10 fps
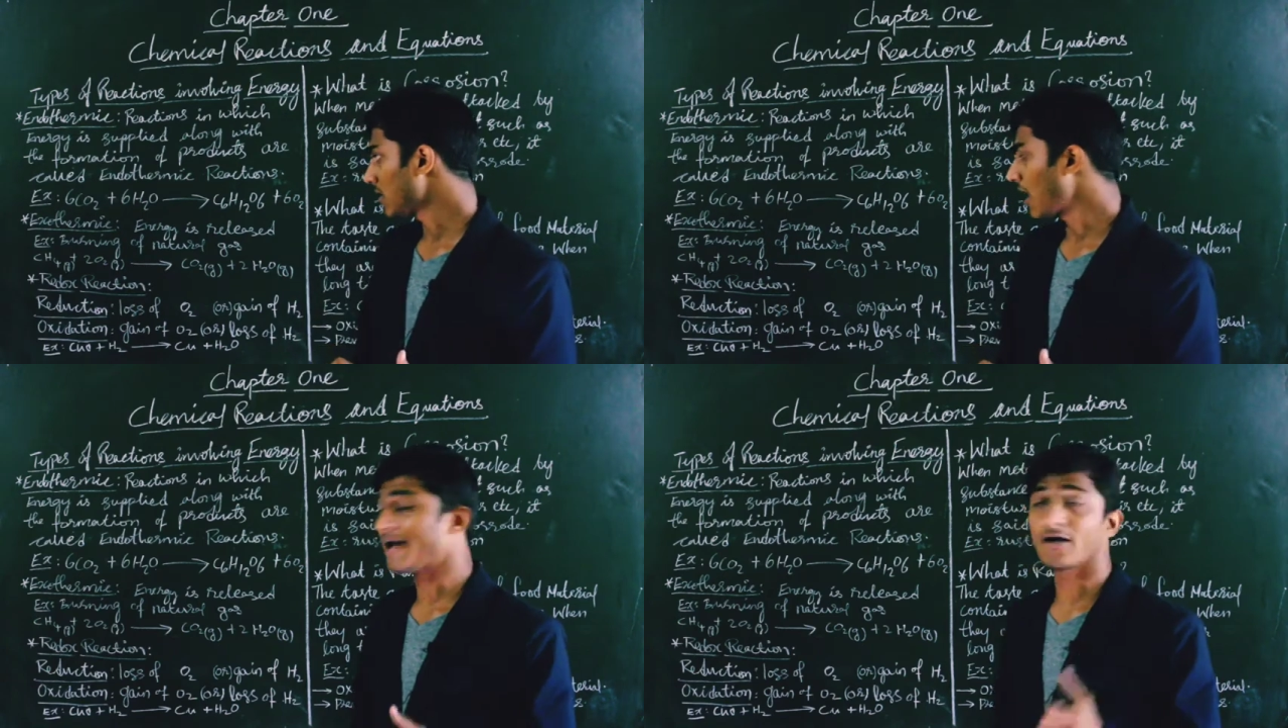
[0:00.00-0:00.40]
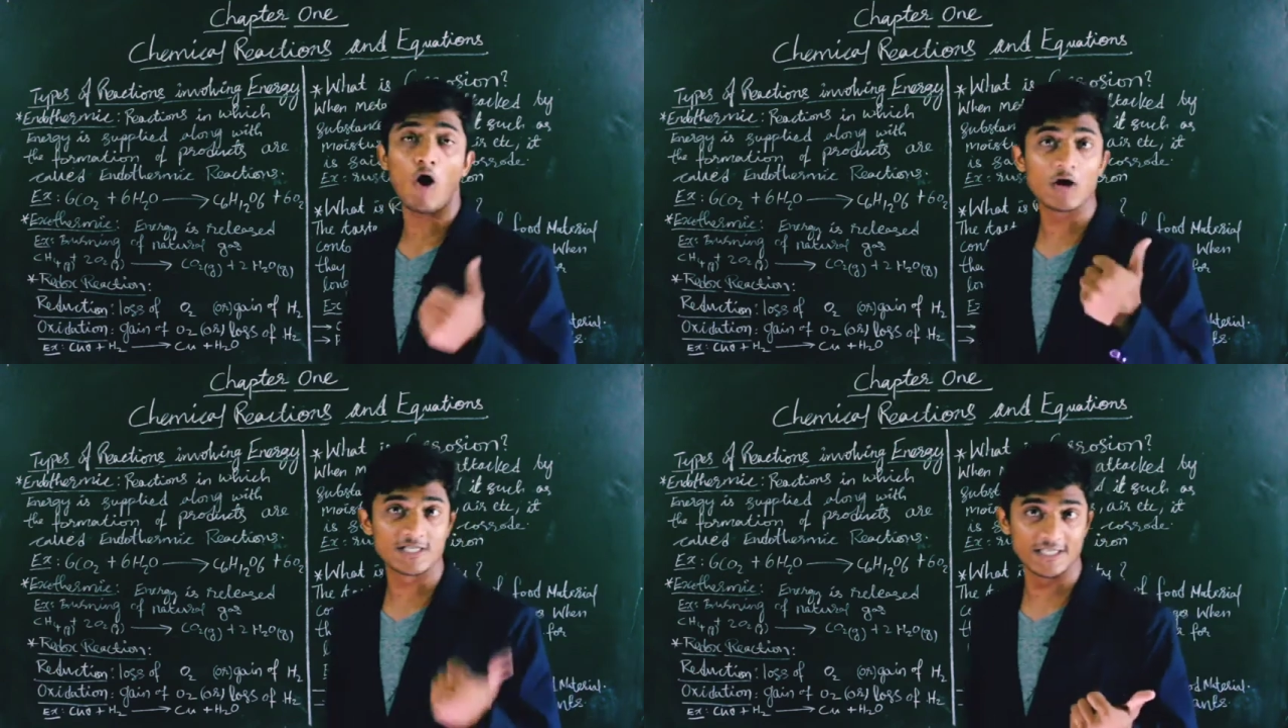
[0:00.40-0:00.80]
and
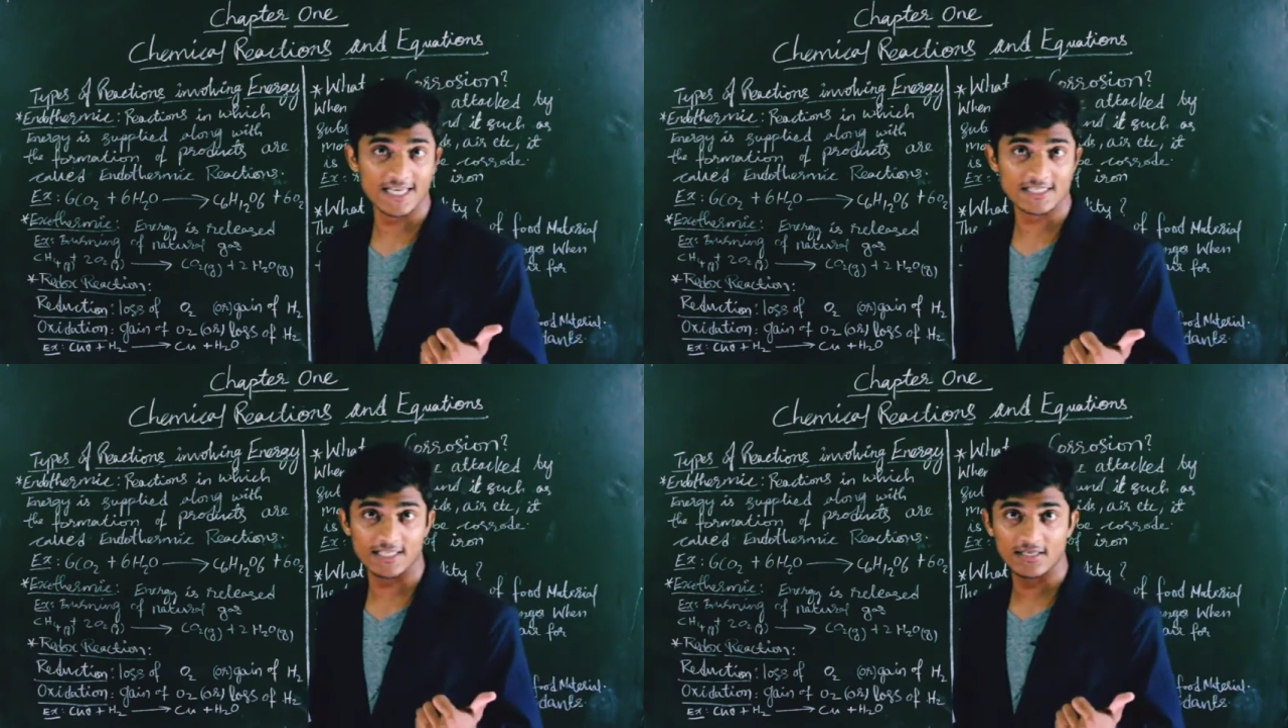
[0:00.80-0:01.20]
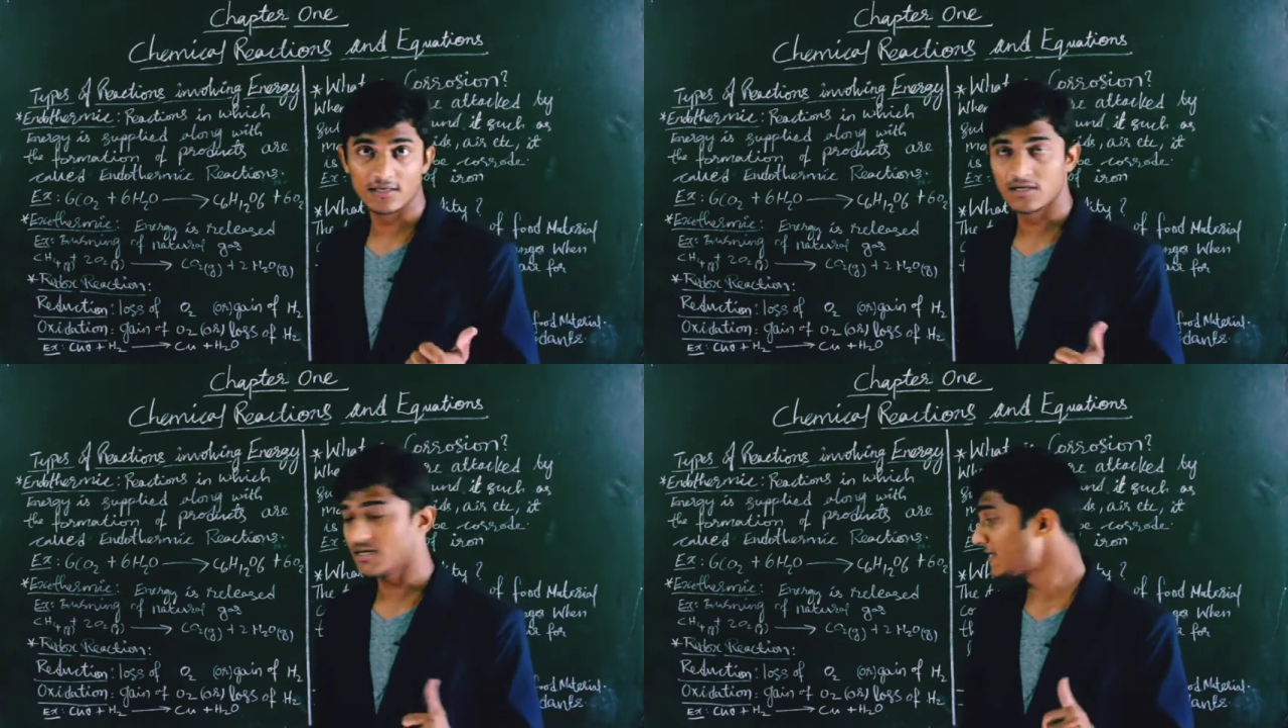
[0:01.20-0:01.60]

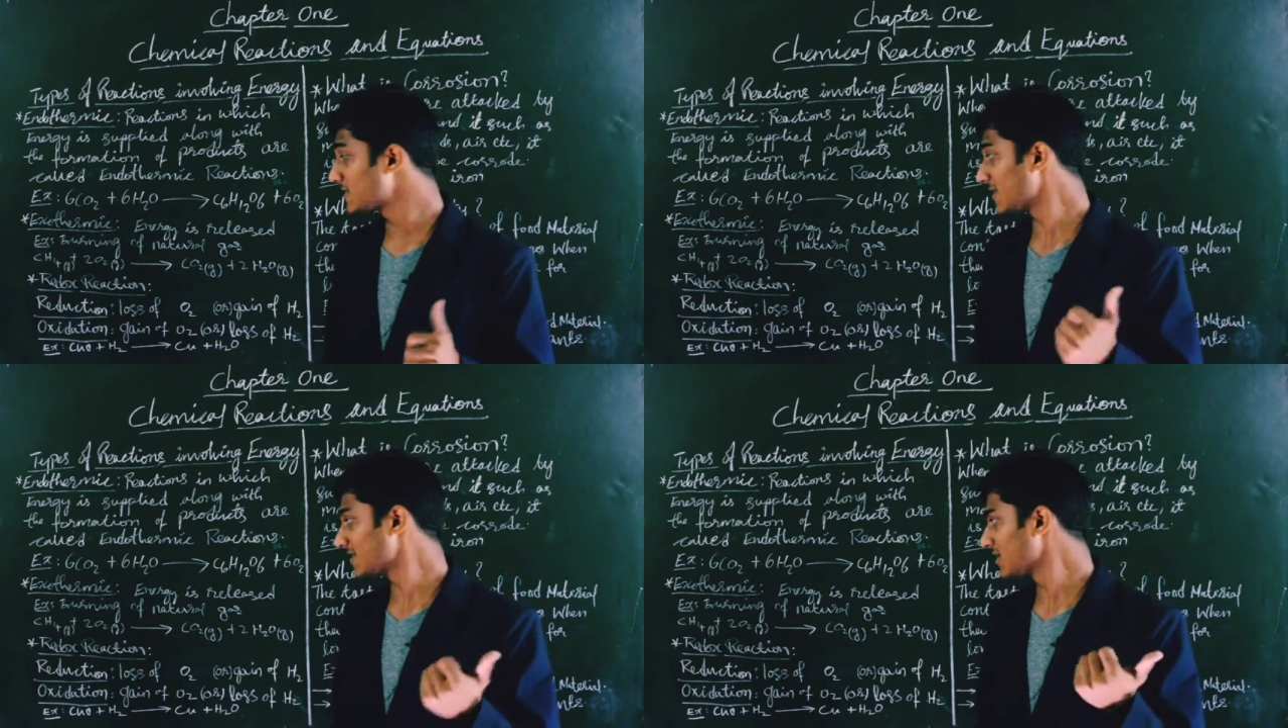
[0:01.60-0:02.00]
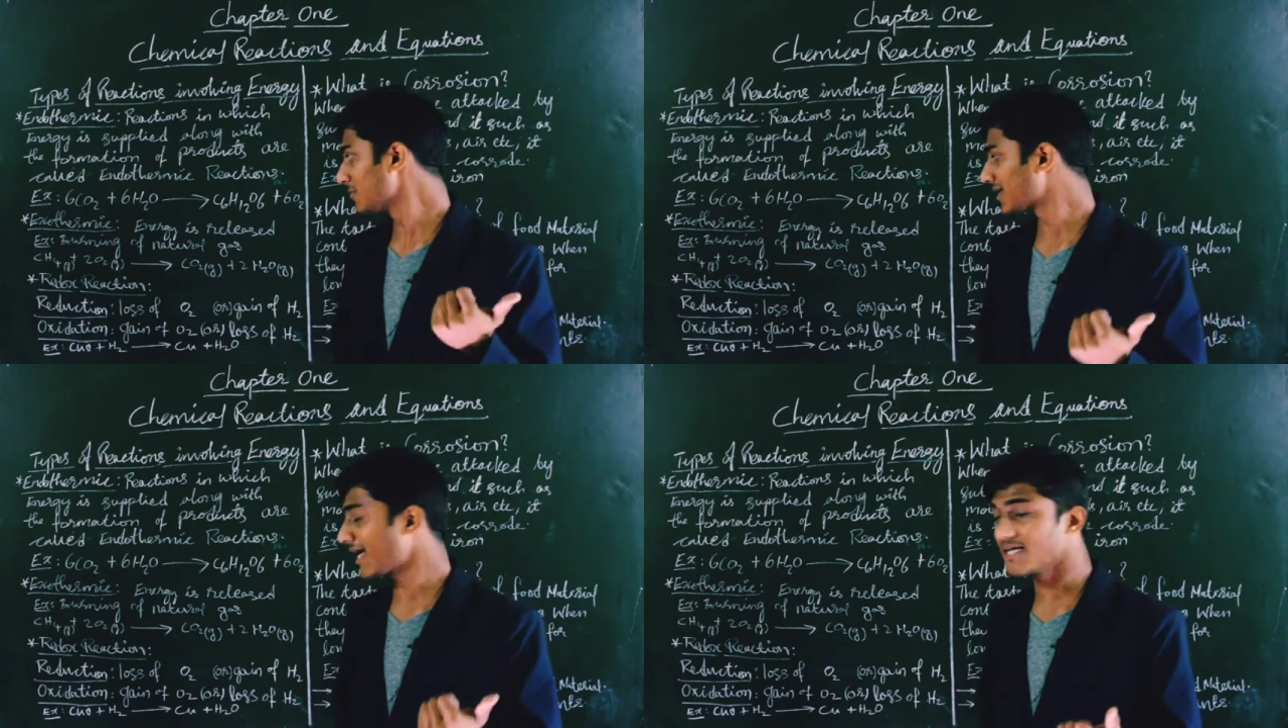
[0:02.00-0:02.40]
oxidation is nothing
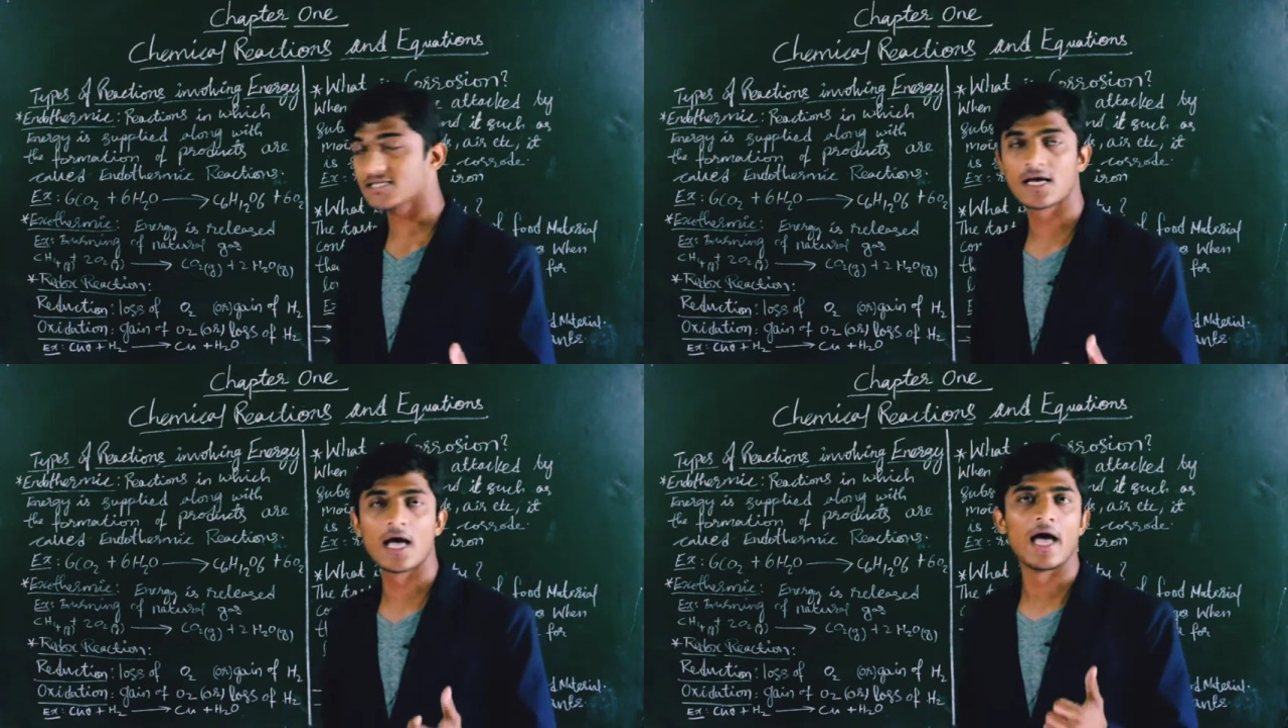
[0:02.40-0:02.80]
but as